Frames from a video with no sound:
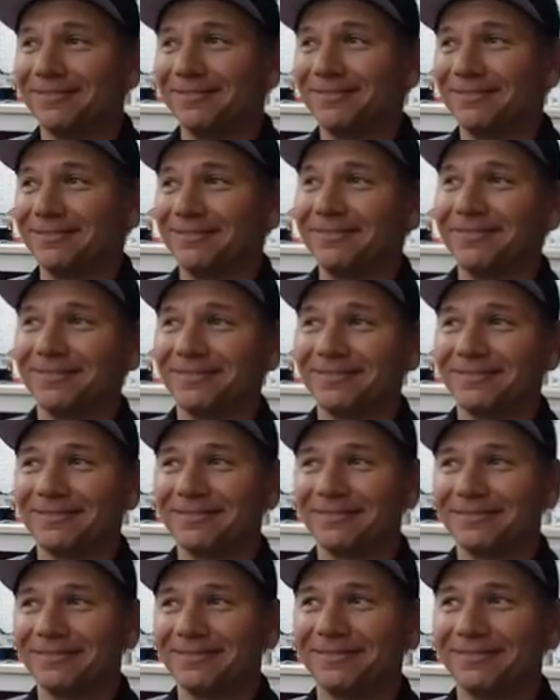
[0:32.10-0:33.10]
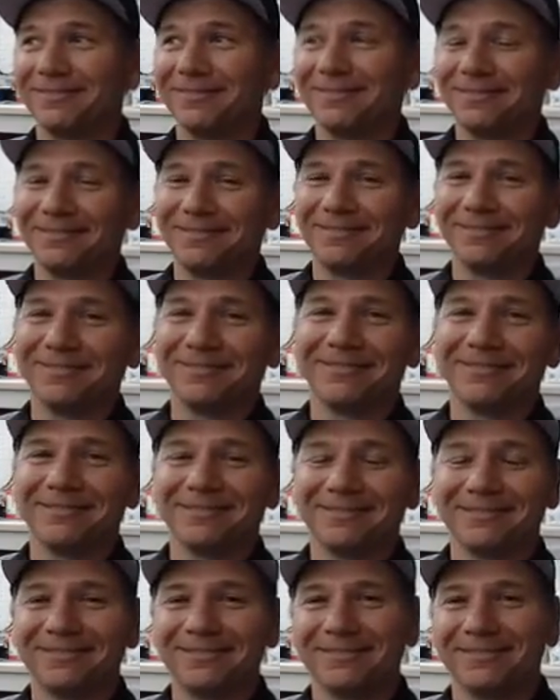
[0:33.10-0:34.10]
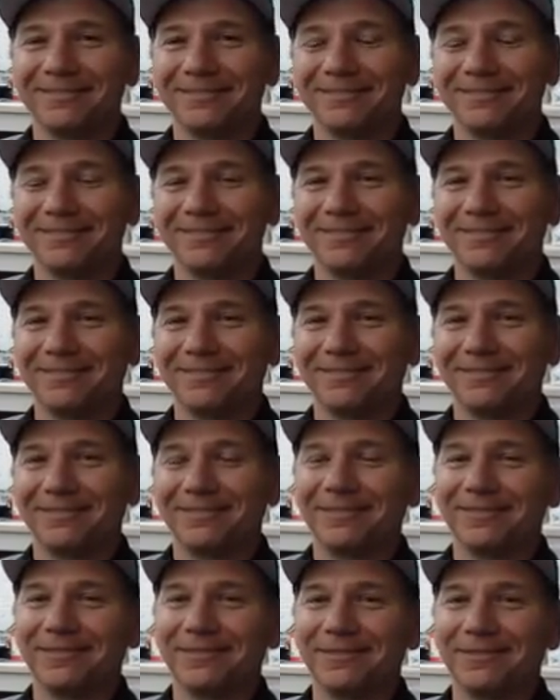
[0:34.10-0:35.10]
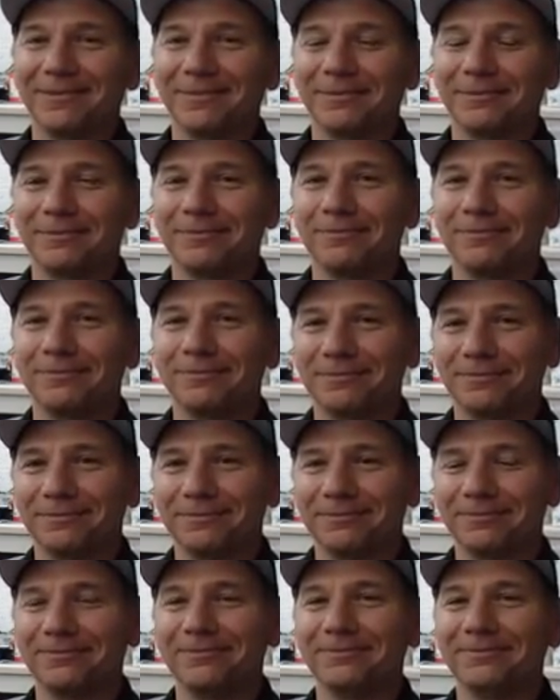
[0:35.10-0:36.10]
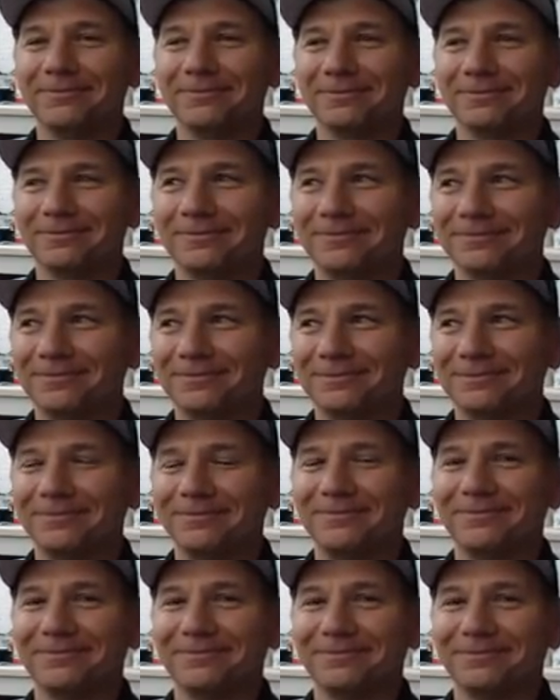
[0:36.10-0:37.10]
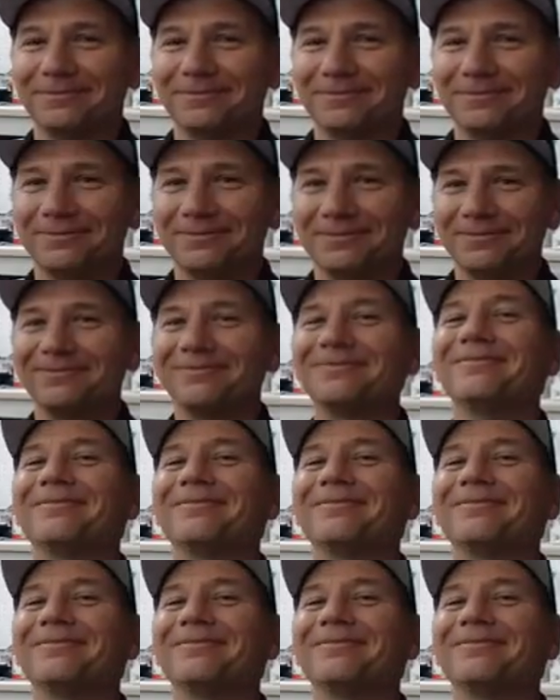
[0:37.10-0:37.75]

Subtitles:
(silent)